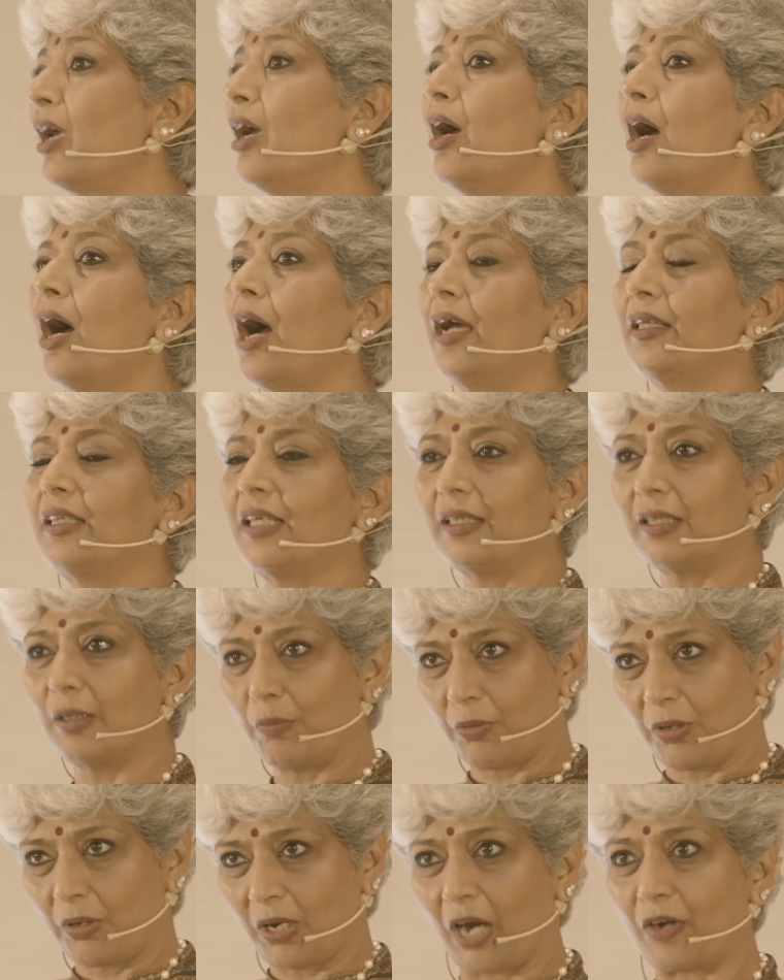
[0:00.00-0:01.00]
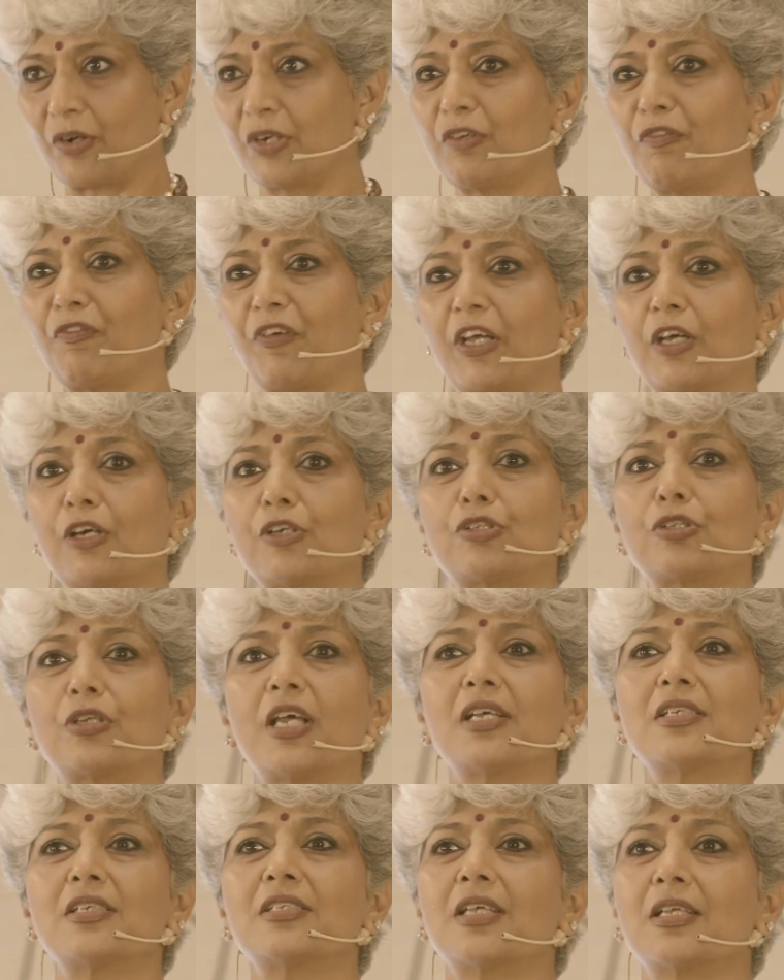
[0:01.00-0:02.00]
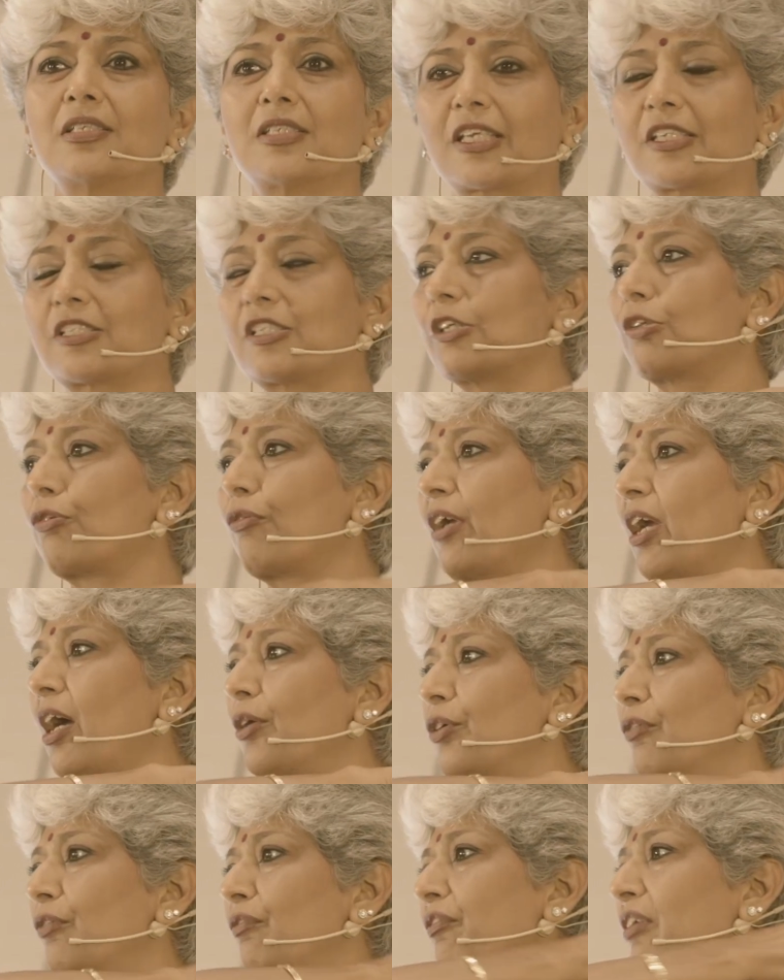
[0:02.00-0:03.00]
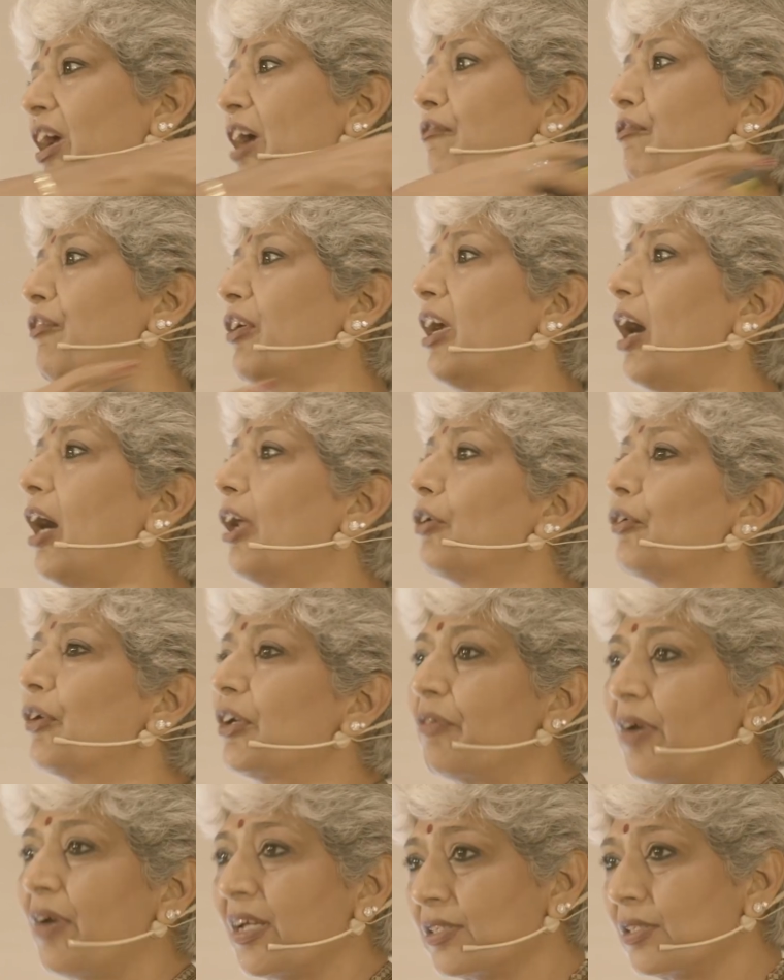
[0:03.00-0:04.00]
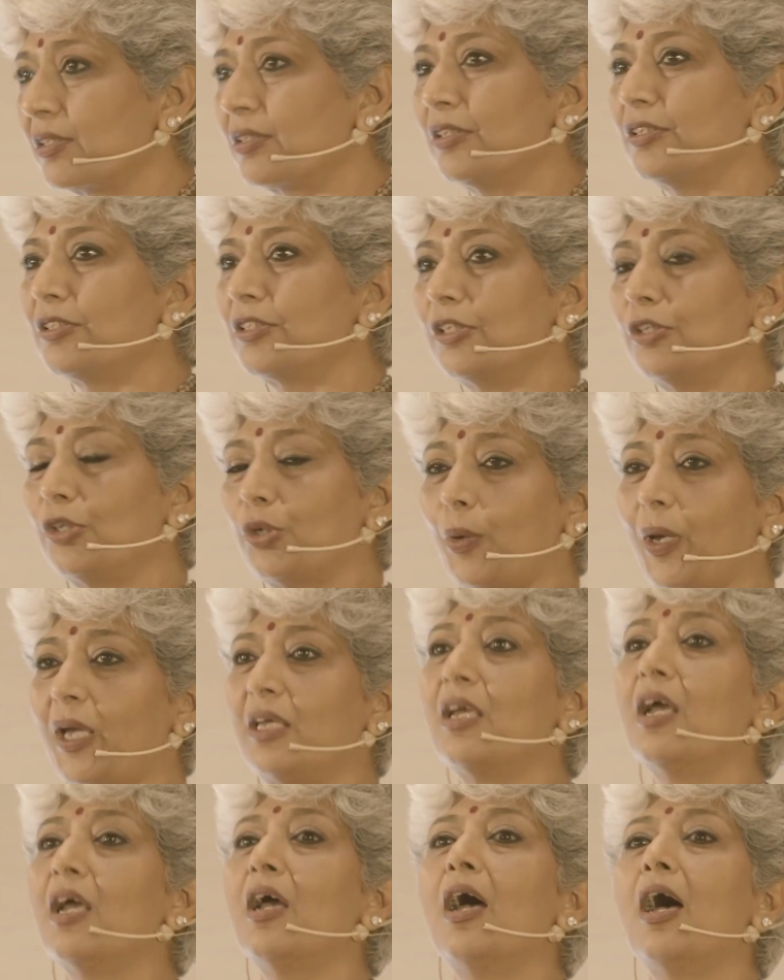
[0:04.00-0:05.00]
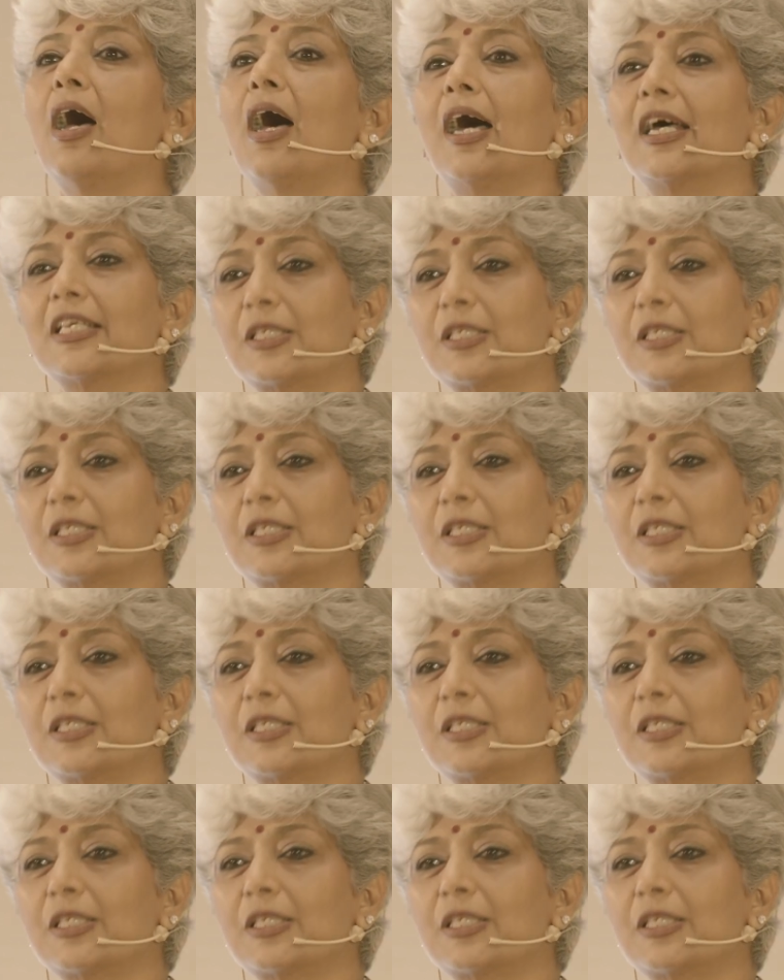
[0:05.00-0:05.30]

I think the current figure today is that 63 out of every 100 resident in UAE has